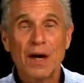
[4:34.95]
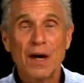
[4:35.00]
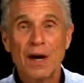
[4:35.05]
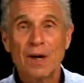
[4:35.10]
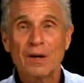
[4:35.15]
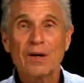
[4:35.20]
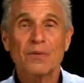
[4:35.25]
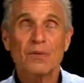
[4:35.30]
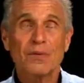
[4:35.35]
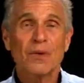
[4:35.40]

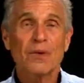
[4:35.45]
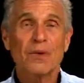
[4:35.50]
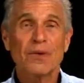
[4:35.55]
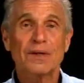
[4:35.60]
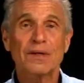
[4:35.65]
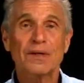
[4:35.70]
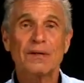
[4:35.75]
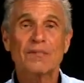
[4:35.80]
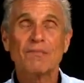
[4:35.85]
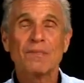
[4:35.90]
are at
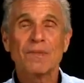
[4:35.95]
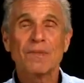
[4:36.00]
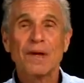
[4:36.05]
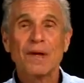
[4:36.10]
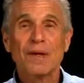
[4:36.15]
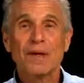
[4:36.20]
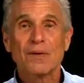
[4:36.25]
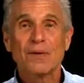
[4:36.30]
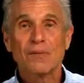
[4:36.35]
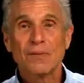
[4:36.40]
work
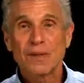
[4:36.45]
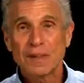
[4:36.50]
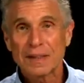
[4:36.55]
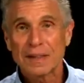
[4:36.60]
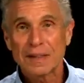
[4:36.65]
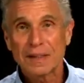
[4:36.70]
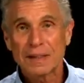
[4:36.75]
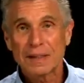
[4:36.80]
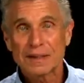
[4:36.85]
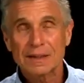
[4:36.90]

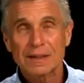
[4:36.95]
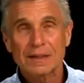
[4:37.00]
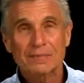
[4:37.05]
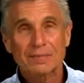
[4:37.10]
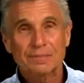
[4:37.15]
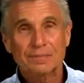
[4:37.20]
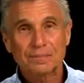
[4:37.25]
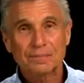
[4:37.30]
within us.